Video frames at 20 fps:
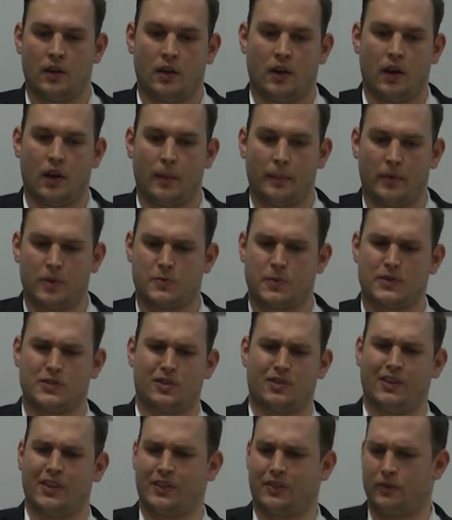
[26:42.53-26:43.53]
um,
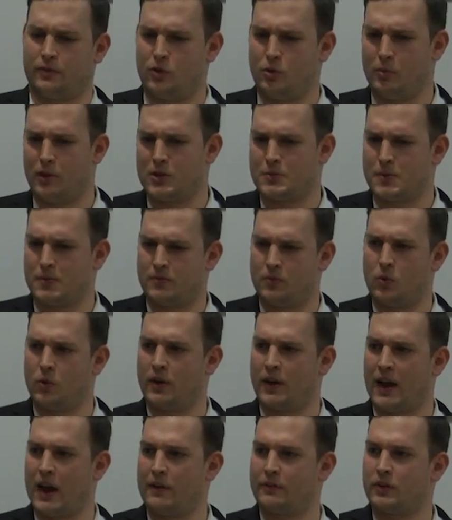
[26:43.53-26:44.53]
especially around like the few months
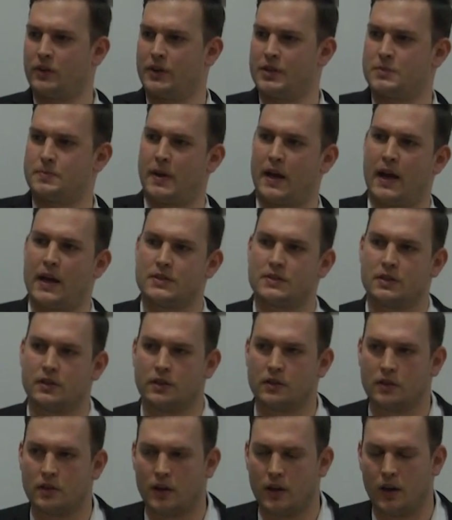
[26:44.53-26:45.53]
before and after his
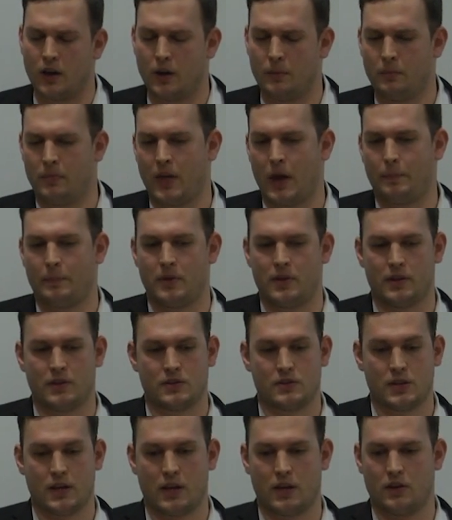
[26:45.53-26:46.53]
passing. Um, that being
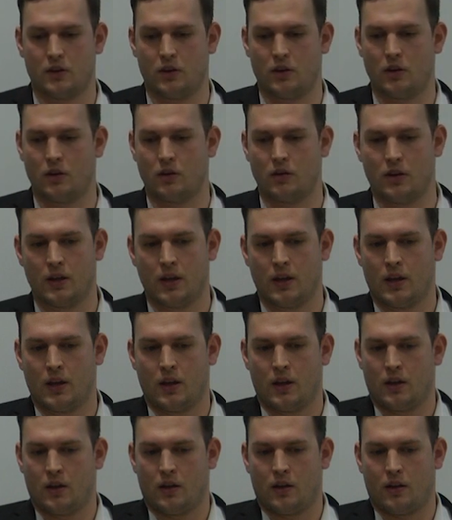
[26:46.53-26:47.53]
said, you know,
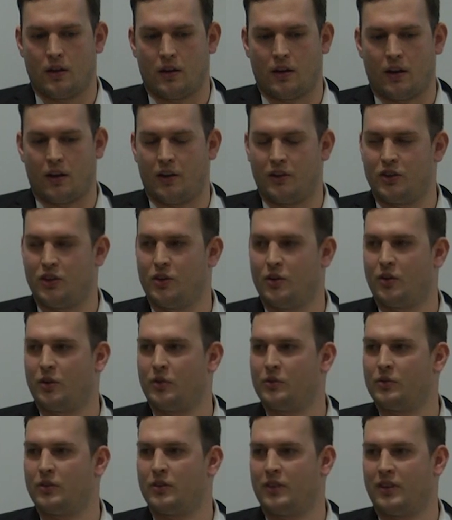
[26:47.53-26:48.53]
you don't,